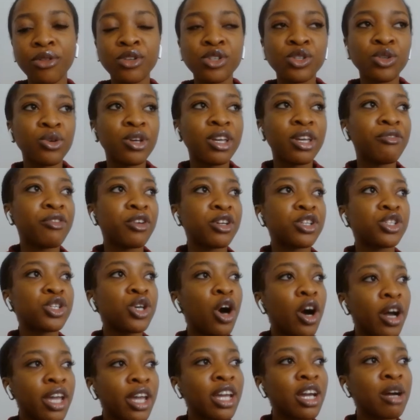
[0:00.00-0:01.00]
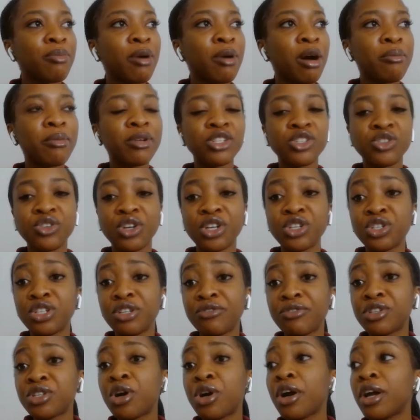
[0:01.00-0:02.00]
So if you're talking about menstruation, if
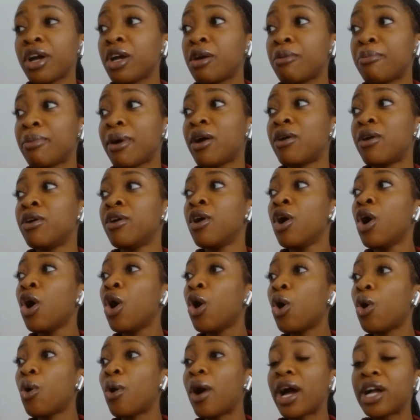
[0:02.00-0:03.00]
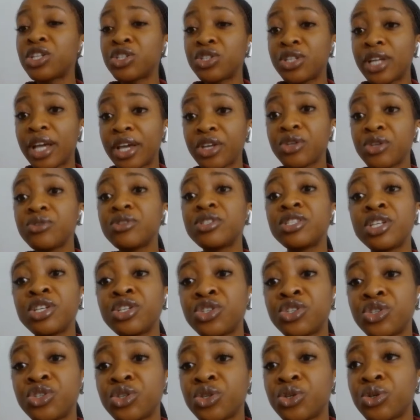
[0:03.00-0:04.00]
you're talking about, oh, actually I use
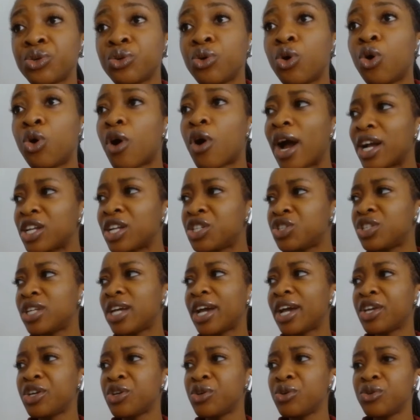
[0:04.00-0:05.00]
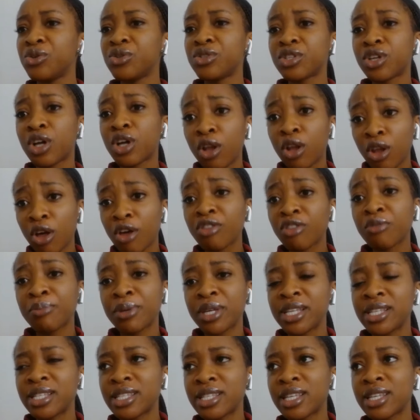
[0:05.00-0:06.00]
tissue, or actually I use cloth
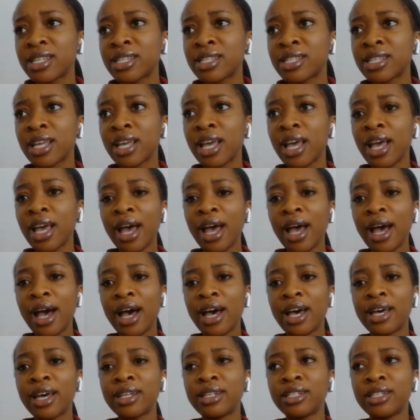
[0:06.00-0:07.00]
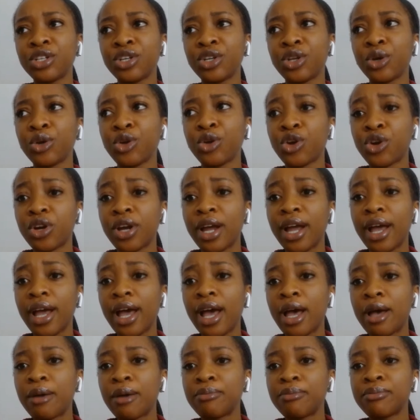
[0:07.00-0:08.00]
pieces, and you're
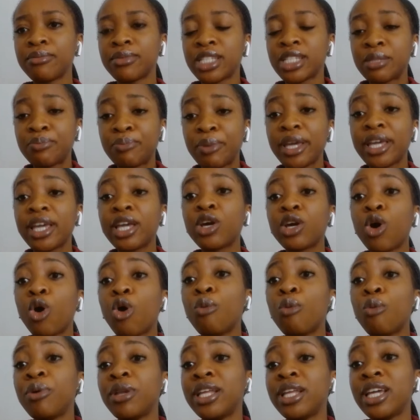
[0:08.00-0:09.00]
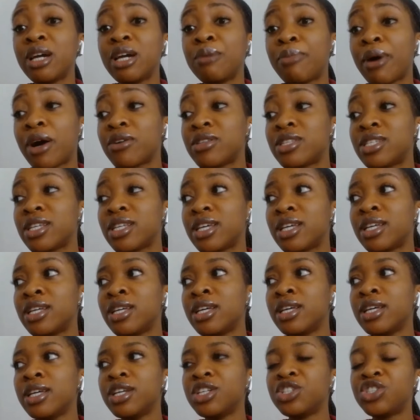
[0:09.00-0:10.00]
speaking openly about
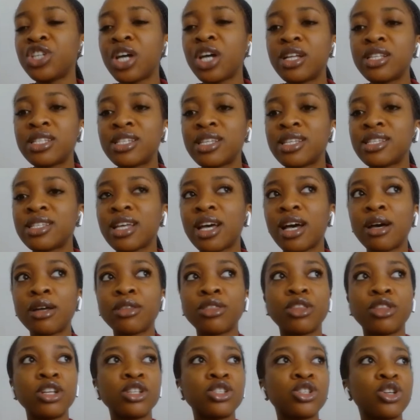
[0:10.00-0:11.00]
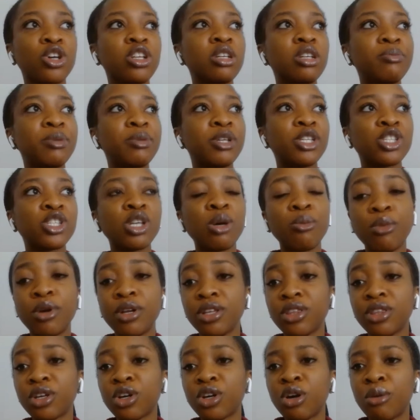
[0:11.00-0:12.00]
it, chances are there's going to be someone
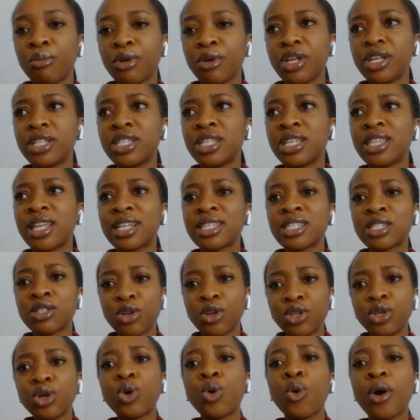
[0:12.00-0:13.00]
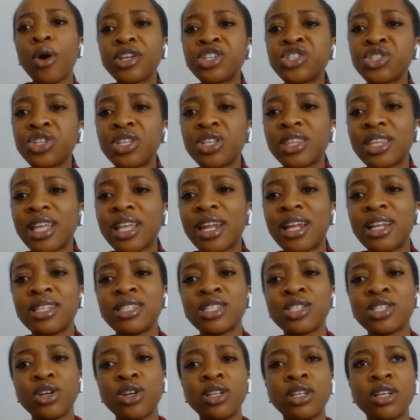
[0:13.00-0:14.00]
in the community that's going to question that and
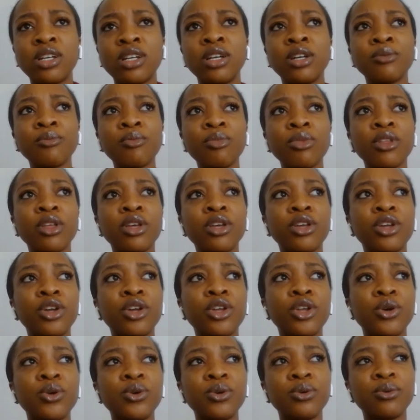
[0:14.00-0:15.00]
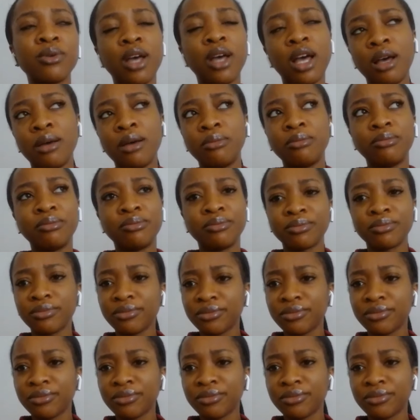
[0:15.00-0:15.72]
is going to